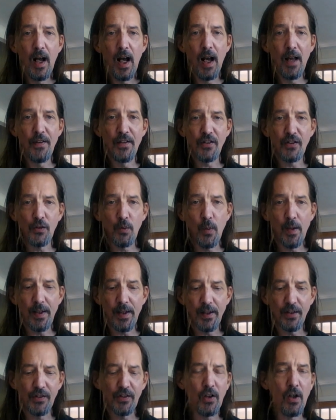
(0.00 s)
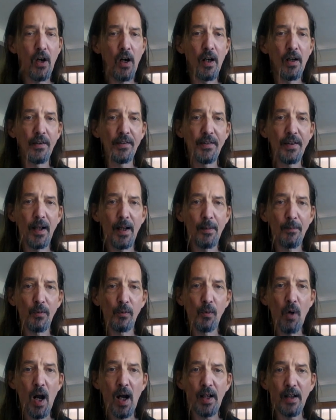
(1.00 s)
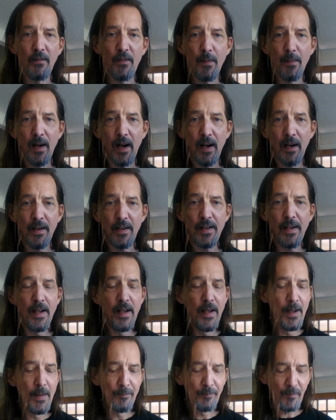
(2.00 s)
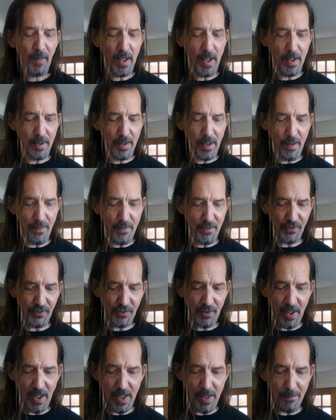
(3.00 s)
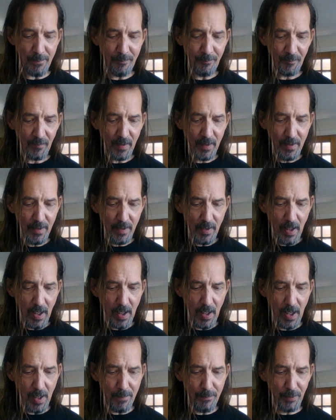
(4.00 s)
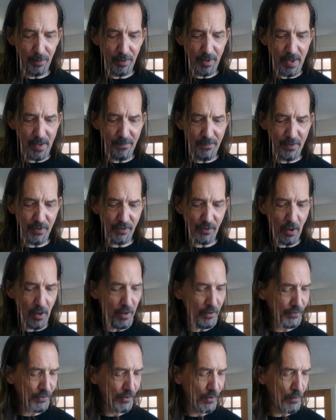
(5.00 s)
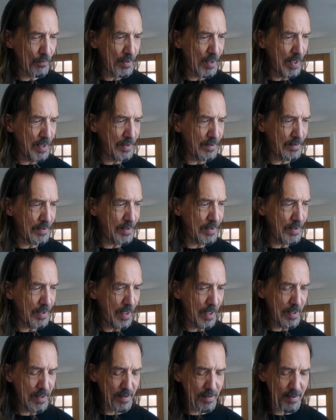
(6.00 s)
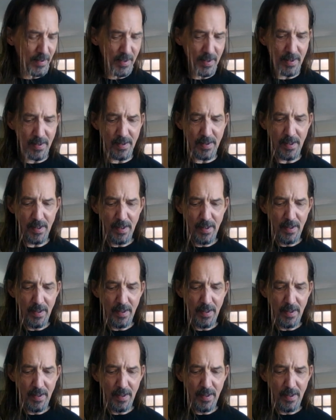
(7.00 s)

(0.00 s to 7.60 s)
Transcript: This one is called Rock of the Marne. And this game, I believe, is also 1918.